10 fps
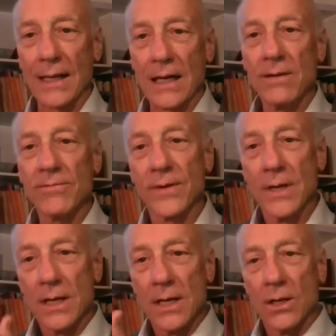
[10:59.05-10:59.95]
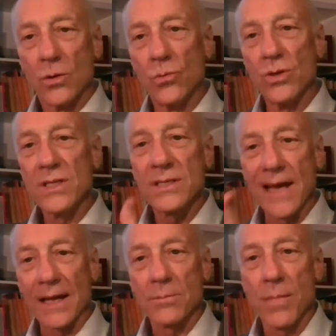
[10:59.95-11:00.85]
kind of
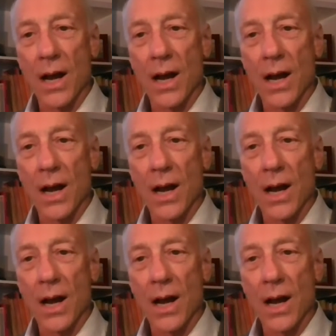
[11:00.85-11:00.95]
reset